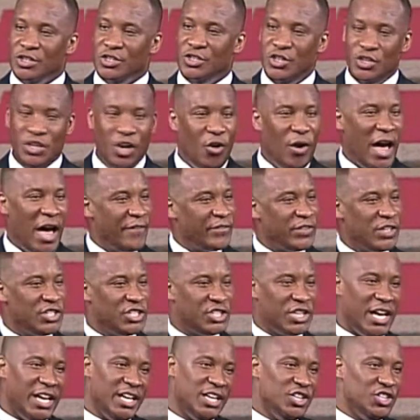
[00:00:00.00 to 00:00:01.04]
You don't have to
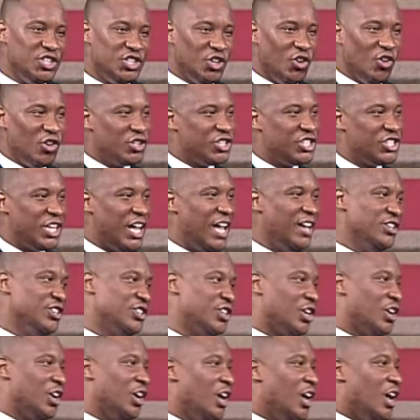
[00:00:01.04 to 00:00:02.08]
change your
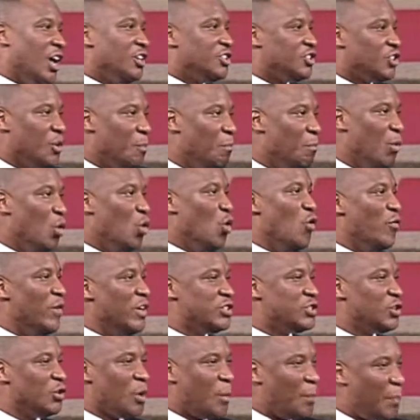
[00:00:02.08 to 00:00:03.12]
gender to move
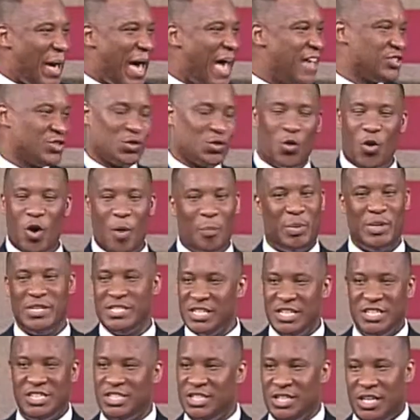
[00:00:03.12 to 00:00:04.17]
into a pastoral
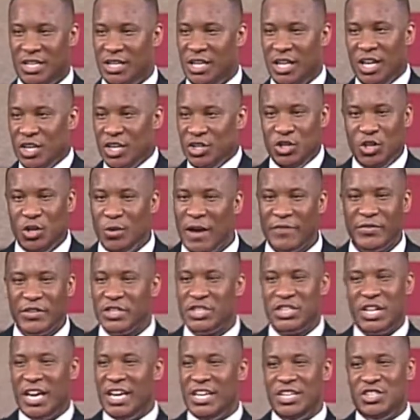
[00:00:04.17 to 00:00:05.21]
position. You don't have to
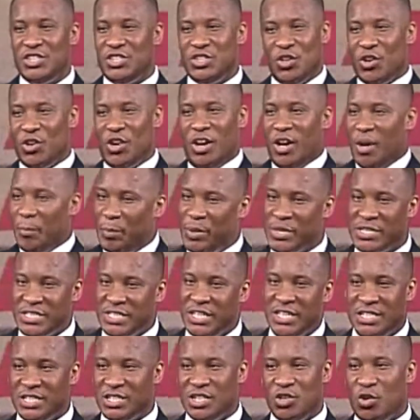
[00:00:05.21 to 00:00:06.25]
change your
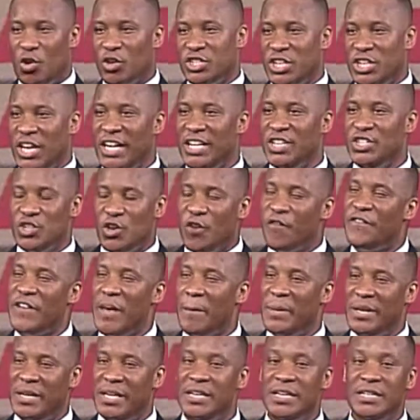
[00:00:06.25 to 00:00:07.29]
position or change your
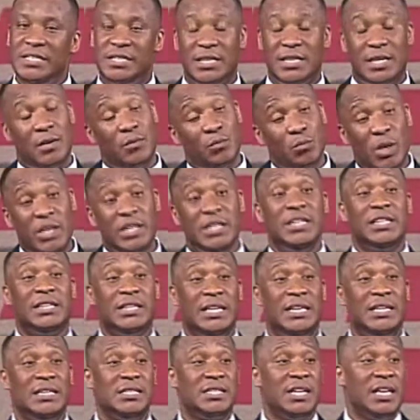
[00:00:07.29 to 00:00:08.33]
femininity. And one of the
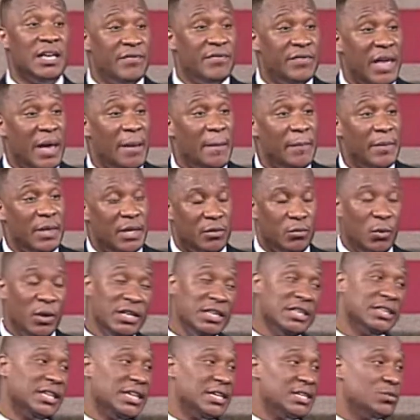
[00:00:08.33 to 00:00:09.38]
things
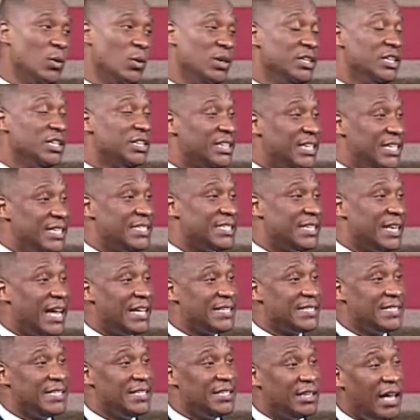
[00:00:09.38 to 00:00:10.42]
that
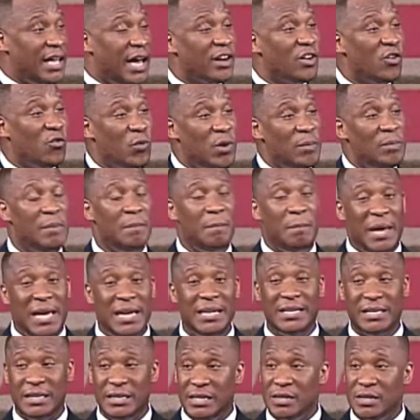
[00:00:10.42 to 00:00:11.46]
I see a lot of women
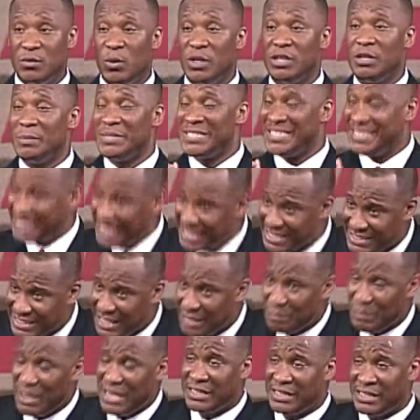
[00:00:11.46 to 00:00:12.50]
make is, one of the mistakes
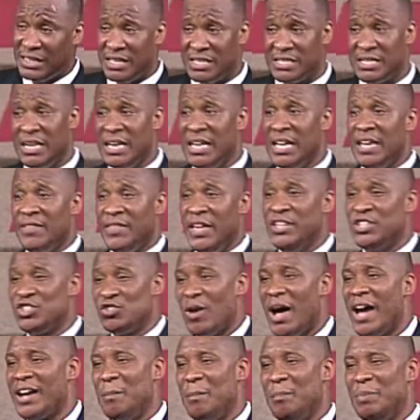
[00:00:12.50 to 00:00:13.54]
they make is they
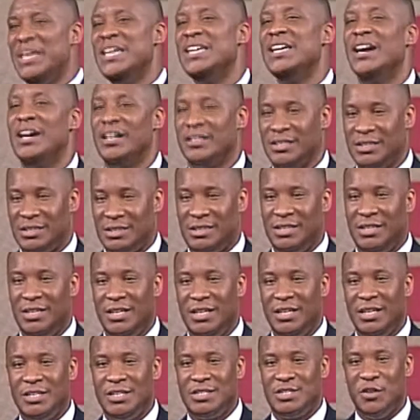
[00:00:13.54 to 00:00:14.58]
try to be us
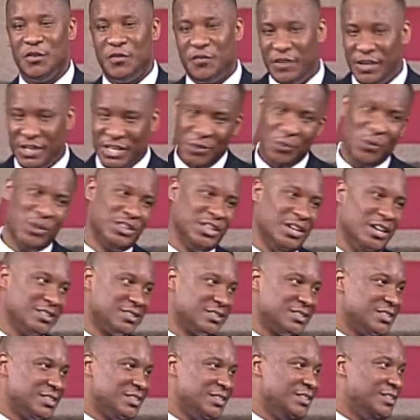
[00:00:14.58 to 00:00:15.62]
to fit in with
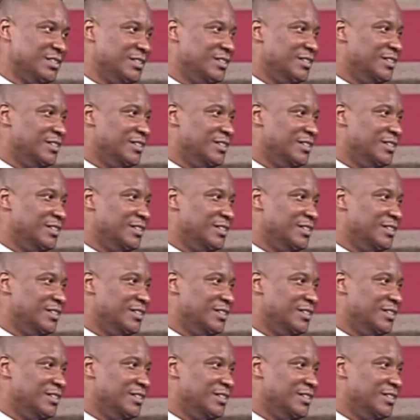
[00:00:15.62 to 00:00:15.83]
us.